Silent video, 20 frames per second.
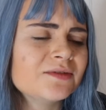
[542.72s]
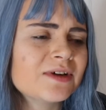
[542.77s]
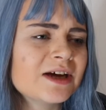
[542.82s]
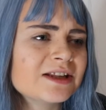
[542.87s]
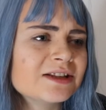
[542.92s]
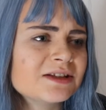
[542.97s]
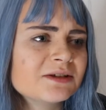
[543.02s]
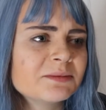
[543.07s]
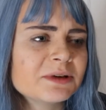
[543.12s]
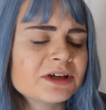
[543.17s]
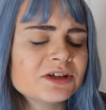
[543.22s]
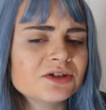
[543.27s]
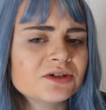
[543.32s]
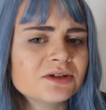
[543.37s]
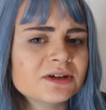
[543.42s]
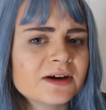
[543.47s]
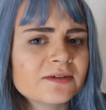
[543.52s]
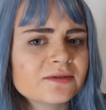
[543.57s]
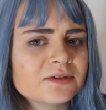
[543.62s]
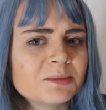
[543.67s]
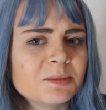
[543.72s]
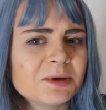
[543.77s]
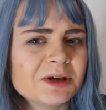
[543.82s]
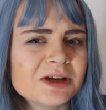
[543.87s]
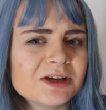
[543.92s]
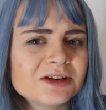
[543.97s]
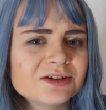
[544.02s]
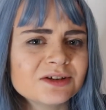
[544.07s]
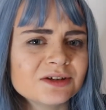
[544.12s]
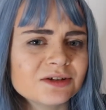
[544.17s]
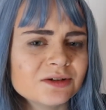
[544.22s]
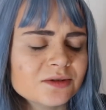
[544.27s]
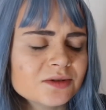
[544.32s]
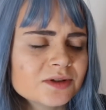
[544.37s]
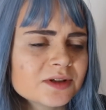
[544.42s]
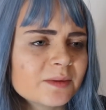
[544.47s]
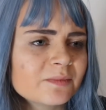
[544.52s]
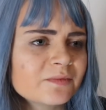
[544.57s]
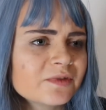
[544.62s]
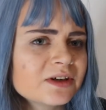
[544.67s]
headspace you'd have to be in to do
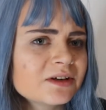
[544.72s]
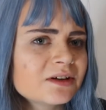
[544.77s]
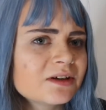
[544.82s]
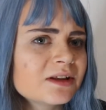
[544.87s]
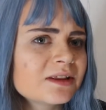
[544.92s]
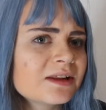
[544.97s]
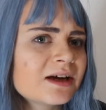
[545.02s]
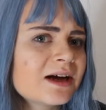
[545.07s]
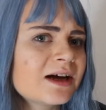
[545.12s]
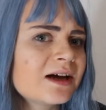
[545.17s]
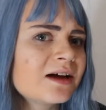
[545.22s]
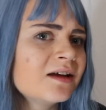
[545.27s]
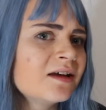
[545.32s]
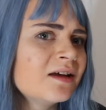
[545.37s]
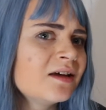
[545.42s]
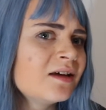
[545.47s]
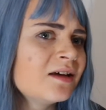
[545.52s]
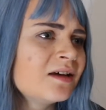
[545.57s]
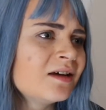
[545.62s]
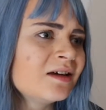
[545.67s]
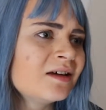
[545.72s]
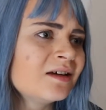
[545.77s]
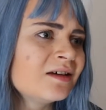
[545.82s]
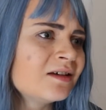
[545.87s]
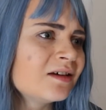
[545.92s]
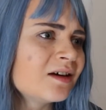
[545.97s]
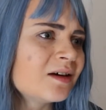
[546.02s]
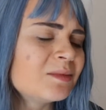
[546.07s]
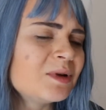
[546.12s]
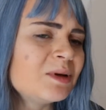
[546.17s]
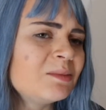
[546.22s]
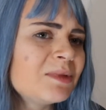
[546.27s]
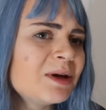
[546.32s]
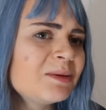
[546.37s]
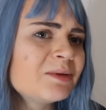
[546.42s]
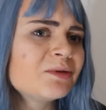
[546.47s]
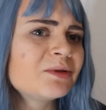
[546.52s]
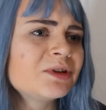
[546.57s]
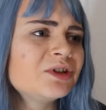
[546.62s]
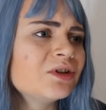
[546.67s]
something like that. I mean,
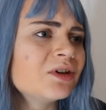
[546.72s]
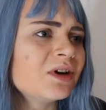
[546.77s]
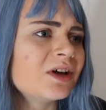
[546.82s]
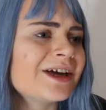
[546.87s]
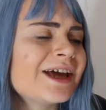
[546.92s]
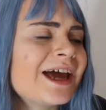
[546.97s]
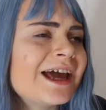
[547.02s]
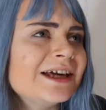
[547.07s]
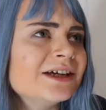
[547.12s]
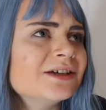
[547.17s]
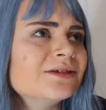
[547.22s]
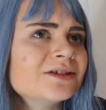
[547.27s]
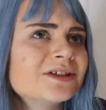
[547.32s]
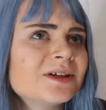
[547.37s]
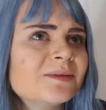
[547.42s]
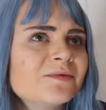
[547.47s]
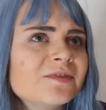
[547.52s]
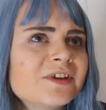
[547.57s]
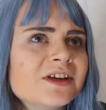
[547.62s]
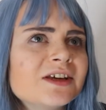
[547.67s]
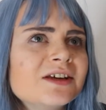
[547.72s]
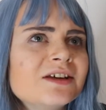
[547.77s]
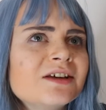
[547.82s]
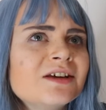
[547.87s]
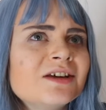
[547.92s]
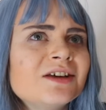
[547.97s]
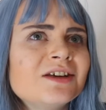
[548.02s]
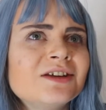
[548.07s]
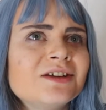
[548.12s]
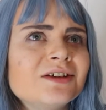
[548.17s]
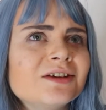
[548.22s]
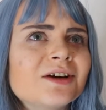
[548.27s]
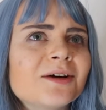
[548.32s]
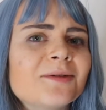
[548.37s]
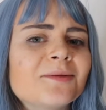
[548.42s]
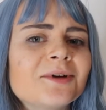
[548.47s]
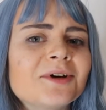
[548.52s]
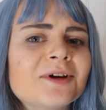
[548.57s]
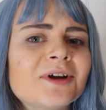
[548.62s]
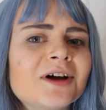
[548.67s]
maybe when you're like 8 or something, you
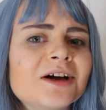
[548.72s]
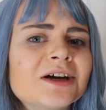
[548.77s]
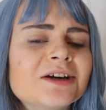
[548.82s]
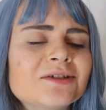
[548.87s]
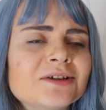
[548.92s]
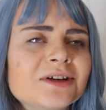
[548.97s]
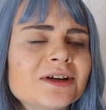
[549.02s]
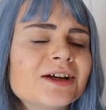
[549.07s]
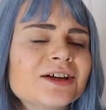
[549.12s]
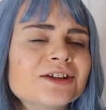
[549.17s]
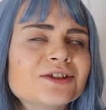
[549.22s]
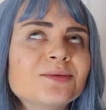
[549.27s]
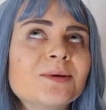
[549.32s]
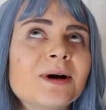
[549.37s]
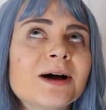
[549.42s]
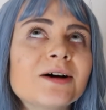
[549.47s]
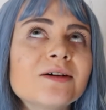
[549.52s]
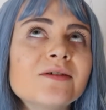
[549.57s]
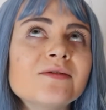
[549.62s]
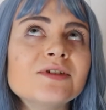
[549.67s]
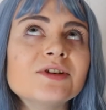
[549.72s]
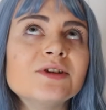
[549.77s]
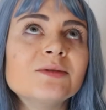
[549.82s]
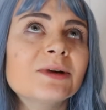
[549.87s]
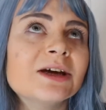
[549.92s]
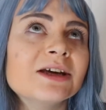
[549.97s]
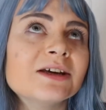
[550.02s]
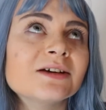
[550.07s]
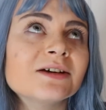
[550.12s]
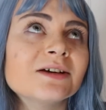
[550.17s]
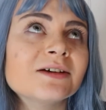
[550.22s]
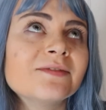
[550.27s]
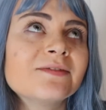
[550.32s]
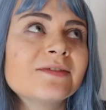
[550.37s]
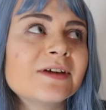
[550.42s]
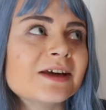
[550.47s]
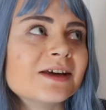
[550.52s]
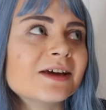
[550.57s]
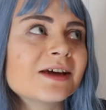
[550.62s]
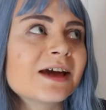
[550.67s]
go online, or you're like 12 and you make a
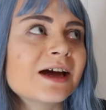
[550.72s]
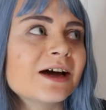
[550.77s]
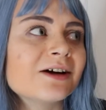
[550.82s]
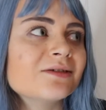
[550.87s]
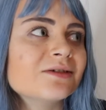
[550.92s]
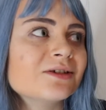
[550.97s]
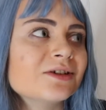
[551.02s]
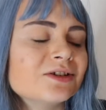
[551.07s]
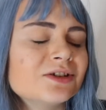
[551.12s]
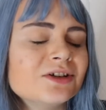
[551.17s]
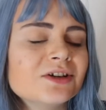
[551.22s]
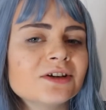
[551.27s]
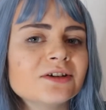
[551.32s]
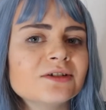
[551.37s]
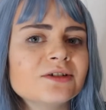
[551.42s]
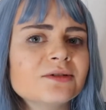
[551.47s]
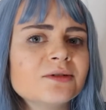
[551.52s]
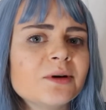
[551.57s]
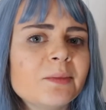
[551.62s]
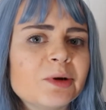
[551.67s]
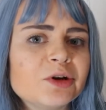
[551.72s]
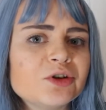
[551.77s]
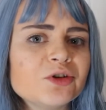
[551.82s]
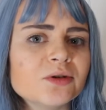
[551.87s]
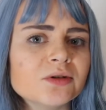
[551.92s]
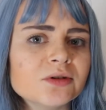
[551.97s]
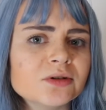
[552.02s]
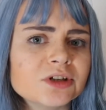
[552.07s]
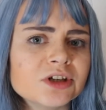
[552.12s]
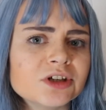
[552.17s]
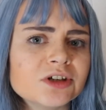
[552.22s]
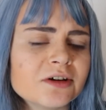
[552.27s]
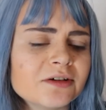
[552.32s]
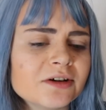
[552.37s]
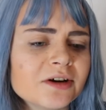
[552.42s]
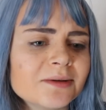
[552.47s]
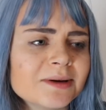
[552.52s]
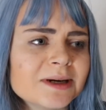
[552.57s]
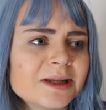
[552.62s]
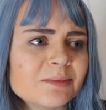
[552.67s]
fake account because, you know, you're immature and you don't
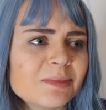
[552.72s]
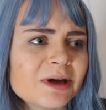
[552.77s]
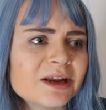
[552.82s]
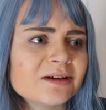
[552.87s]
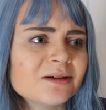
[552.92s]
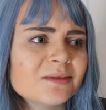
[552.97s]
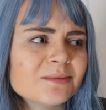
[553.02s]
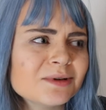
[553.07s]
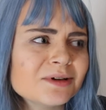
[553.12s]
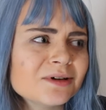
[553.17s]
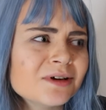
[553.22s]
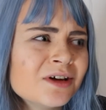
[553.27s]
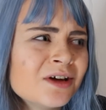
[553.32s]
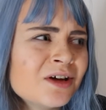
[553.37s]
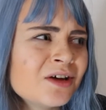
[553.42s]
know any better. But